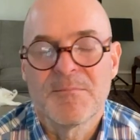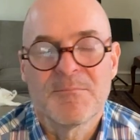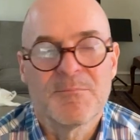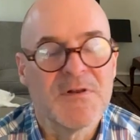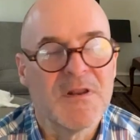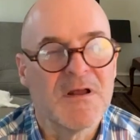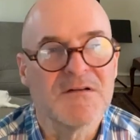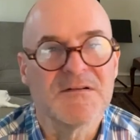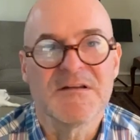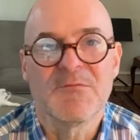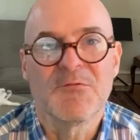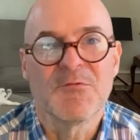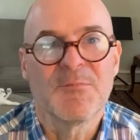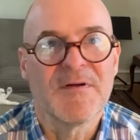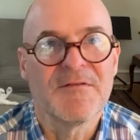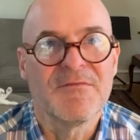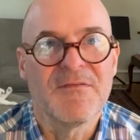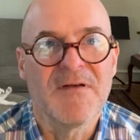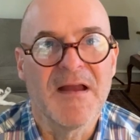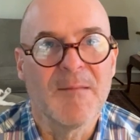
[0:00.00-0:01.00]
Plugged in with
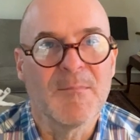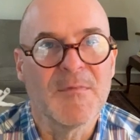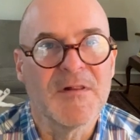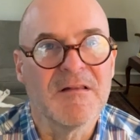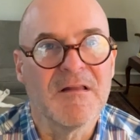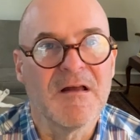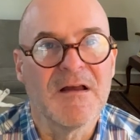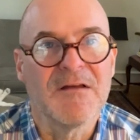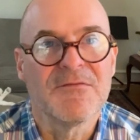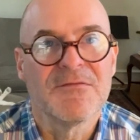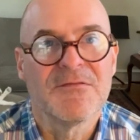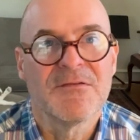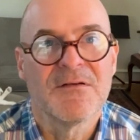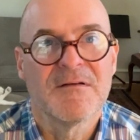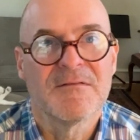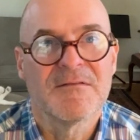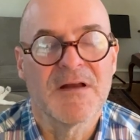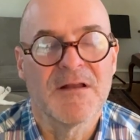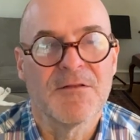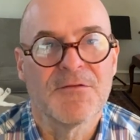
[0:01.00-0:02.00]
my family life.
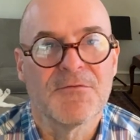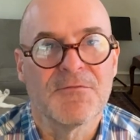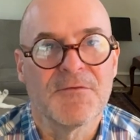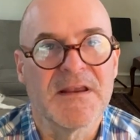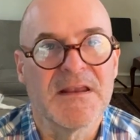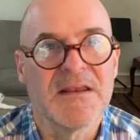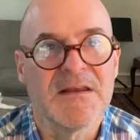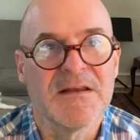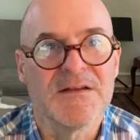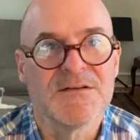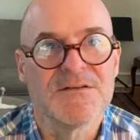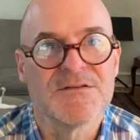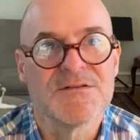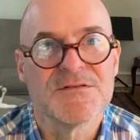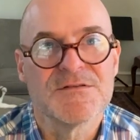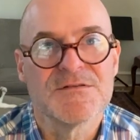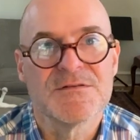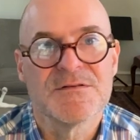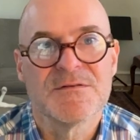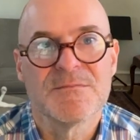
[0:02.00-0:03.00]
I've got 3
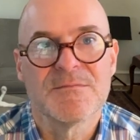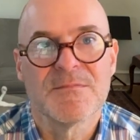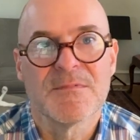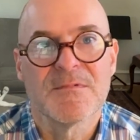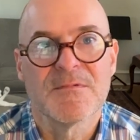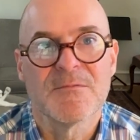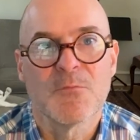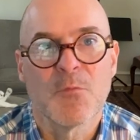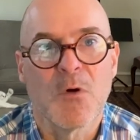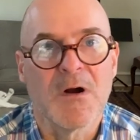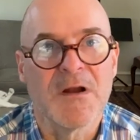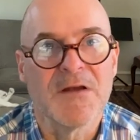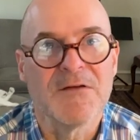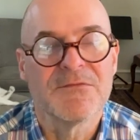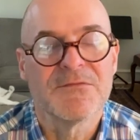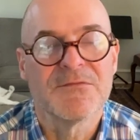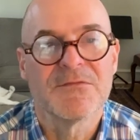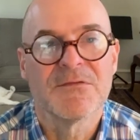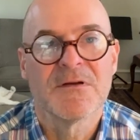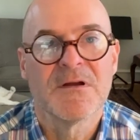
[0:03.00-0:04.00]
kids,
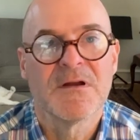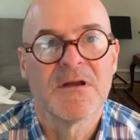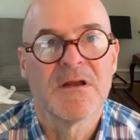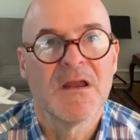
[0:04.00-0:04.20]
wife.